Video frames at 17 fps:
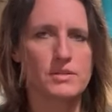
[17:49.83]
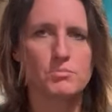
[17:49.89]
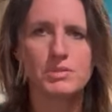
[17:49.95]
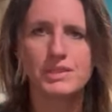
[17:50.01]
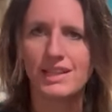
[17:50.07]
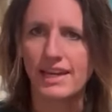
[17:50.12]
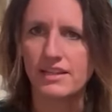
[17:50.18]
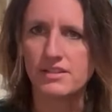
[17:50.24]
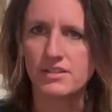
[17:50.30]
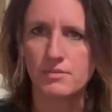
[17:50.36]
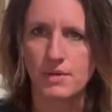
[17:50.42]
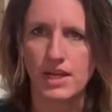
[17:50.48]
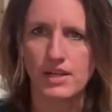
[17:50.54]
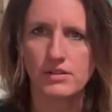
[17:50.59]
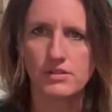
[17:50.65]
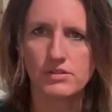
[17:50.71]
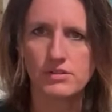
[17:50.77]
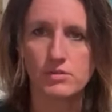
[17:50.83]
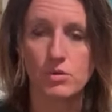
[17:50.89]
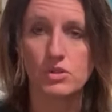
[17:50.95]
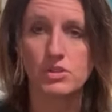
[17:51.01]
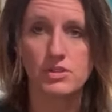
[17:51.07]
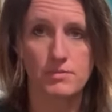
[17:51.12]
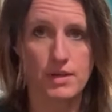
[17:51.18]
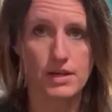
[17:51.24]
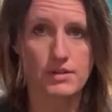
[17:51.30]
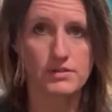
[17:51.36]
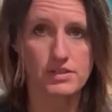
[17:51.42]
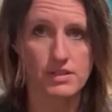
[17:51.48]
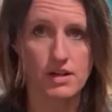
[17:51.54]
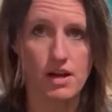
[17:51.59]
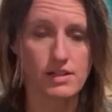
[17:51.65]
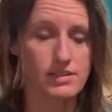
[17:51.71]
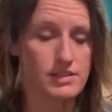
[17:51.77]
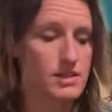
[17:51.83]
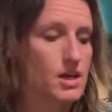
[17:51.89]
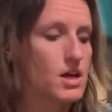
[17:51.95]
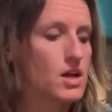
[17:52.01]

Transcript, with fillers: plain tomatoes or tomato sauce,